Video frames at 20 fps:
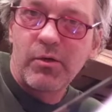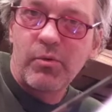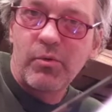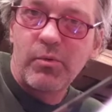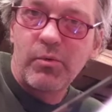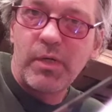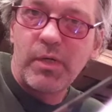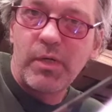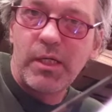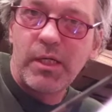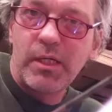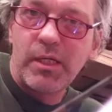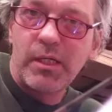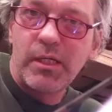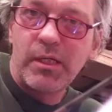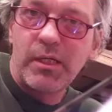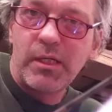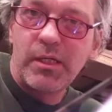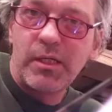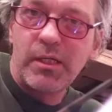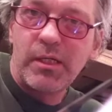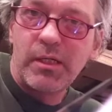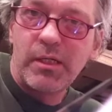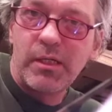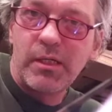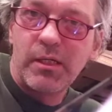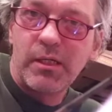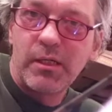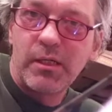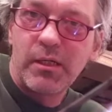
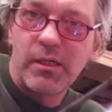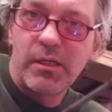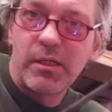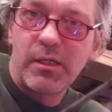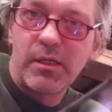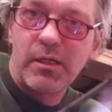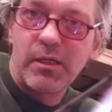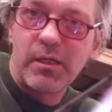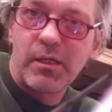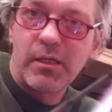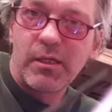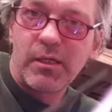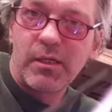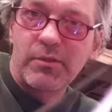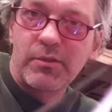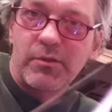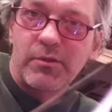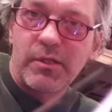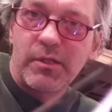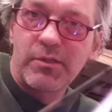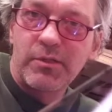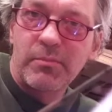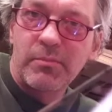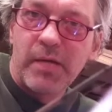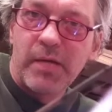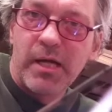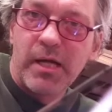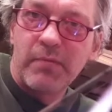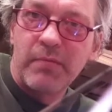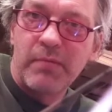Whee. So there's the
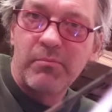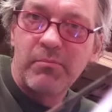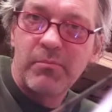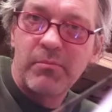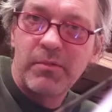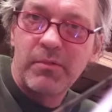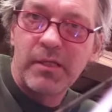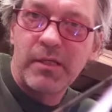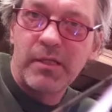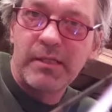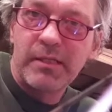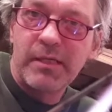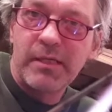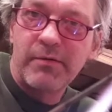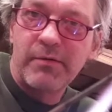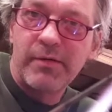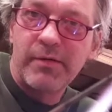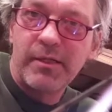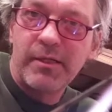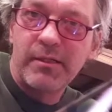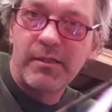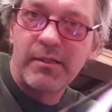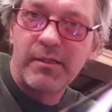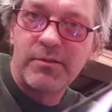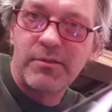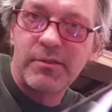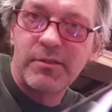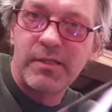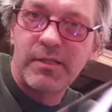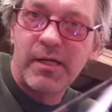bottom. I decorate.
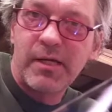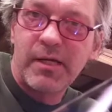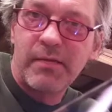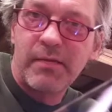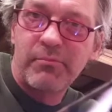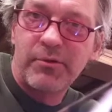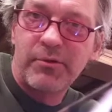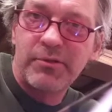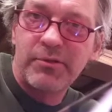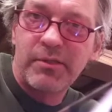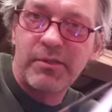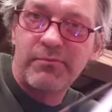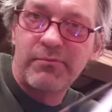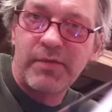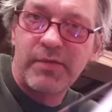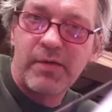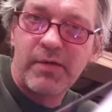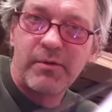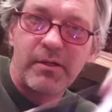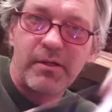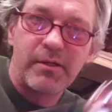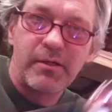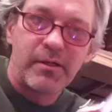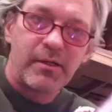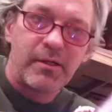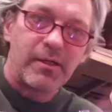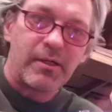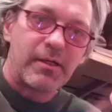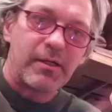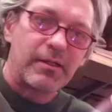There's the top. Let's see the flower.
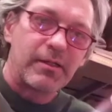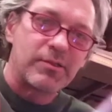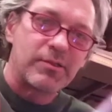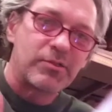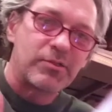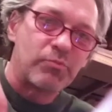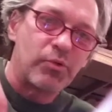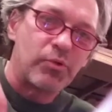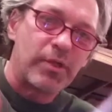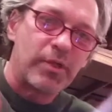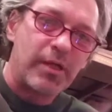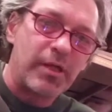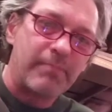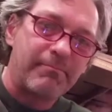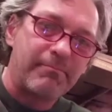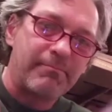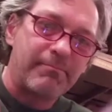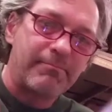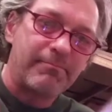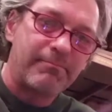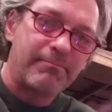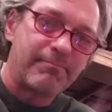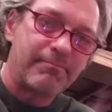Let's smooth it up.